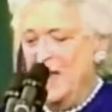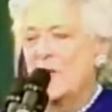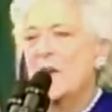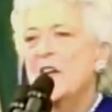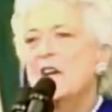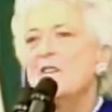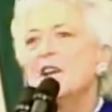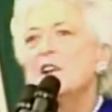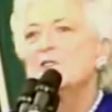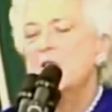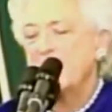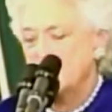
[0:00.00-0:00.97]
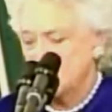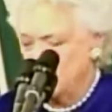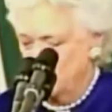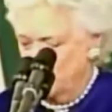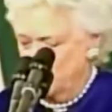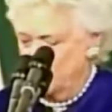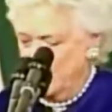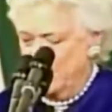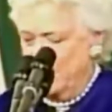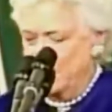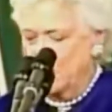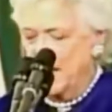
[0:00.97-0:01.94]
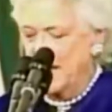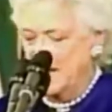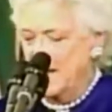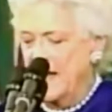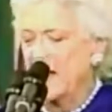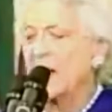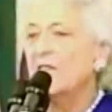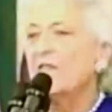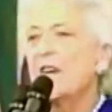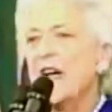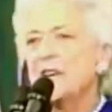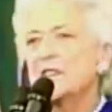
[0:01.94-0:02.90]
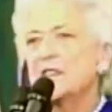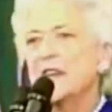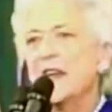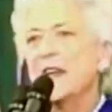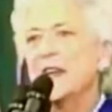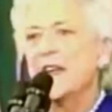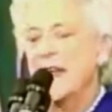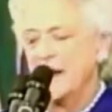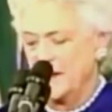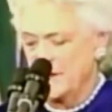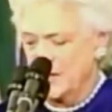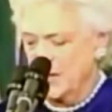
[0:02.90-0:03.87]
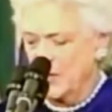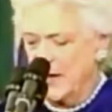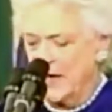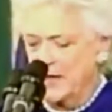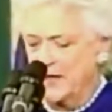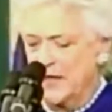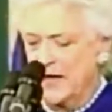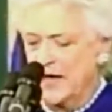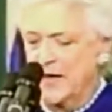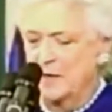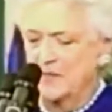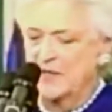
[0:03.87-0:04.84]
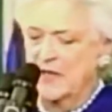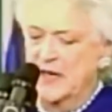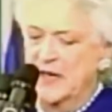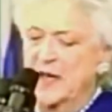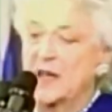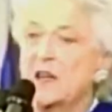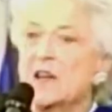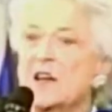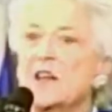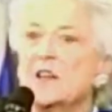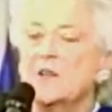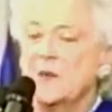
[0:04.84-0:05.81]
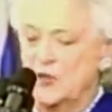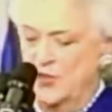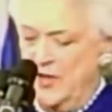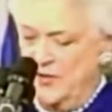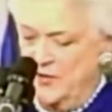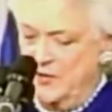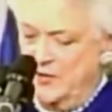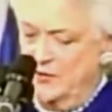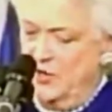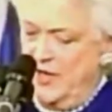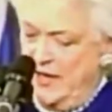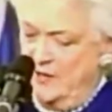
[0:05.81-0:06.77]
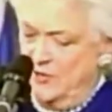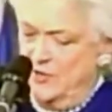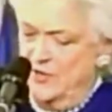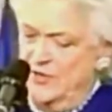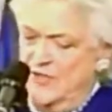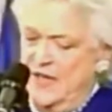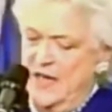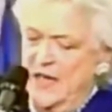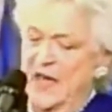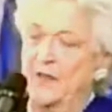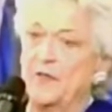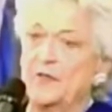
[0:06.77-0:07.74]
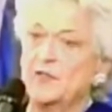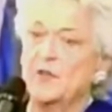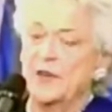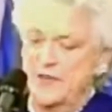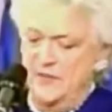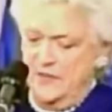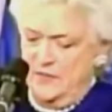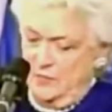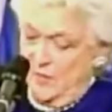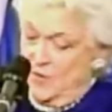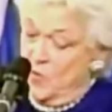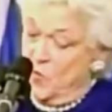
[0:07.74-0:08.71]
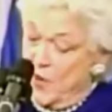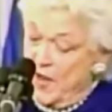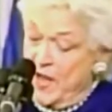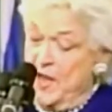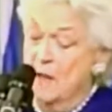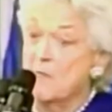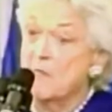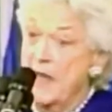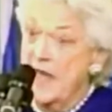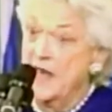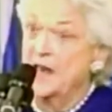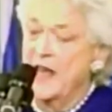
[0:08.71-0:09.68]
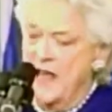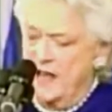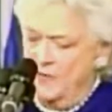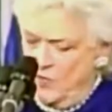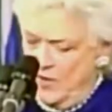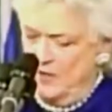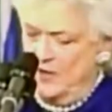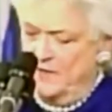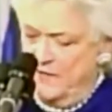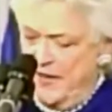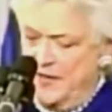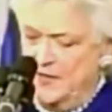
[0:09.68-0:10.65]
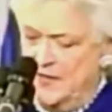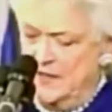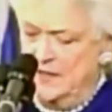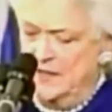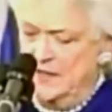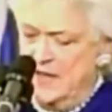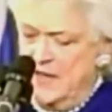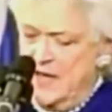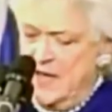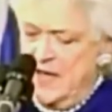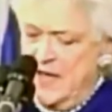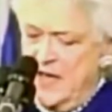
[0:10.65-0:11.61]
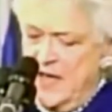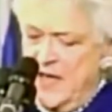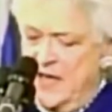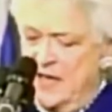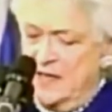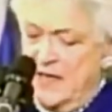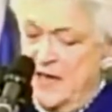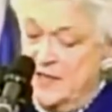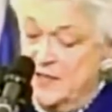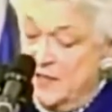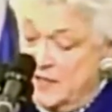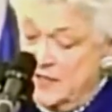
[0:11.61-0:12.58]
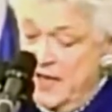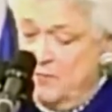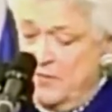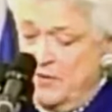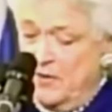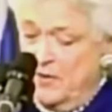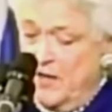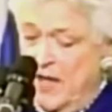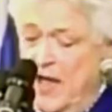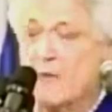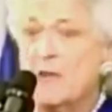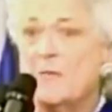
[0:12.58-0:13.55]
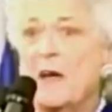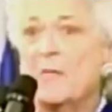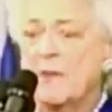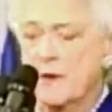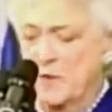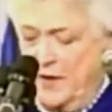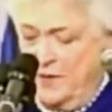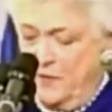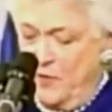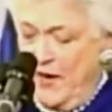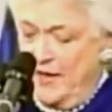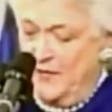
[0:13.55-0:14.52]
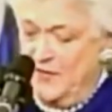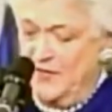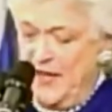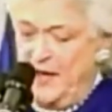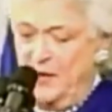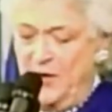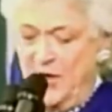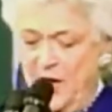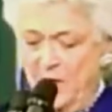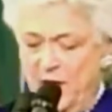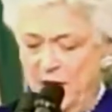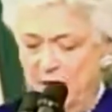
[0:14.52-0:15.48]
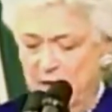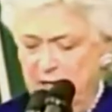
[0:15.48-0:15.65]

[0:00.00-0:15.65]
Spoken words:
We're in a transitional period right now, fascinating and exhilarating times, learning to adjust to changes and the choices we, men and women, are facing. As an example, I remember what a friend said on hearing her